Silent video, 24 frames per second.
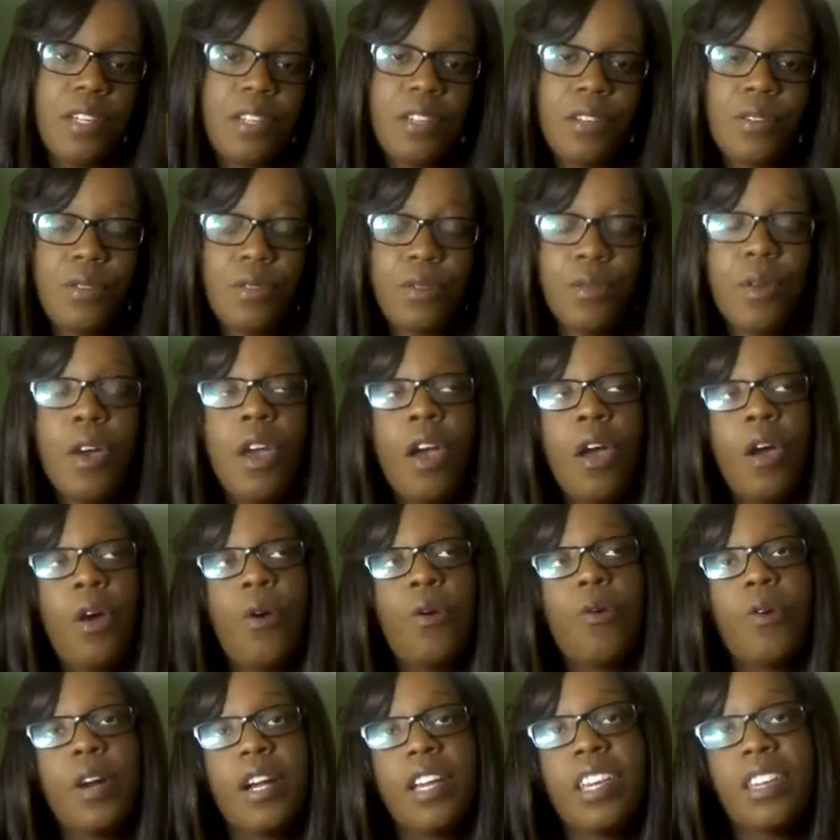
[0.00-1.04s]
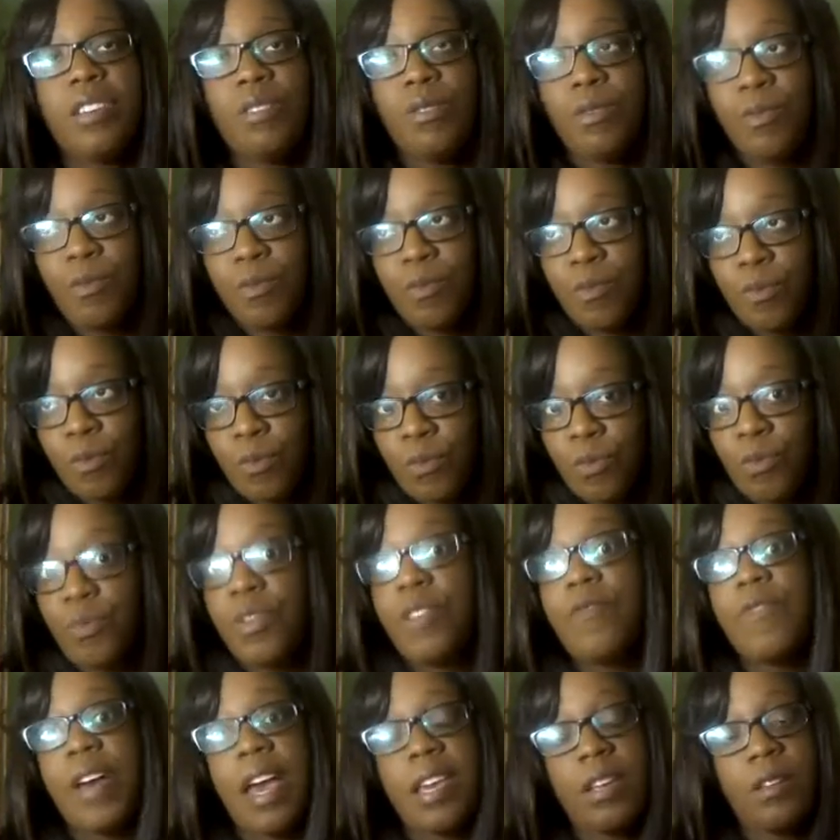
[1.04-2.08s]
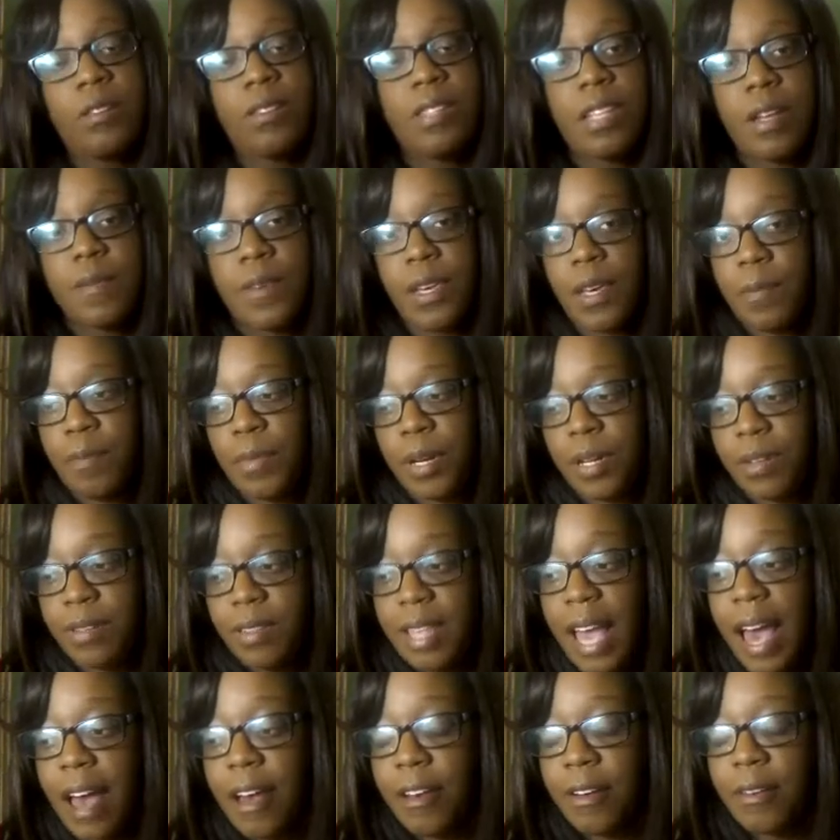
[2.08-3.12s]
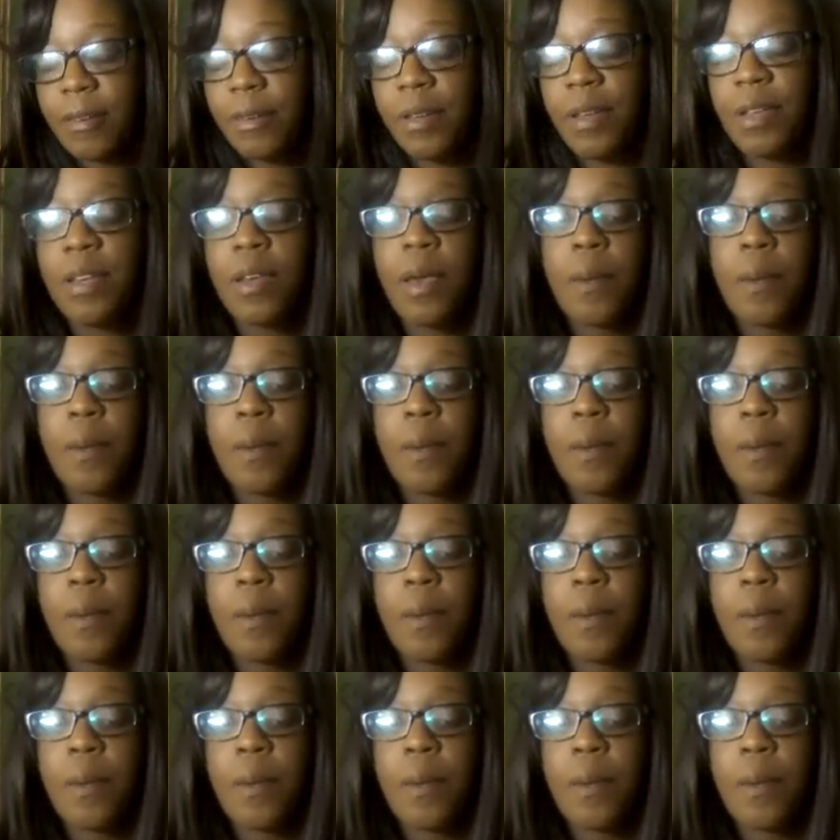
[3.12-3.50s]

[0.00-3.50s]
do, or you will find yourself getting burnt out.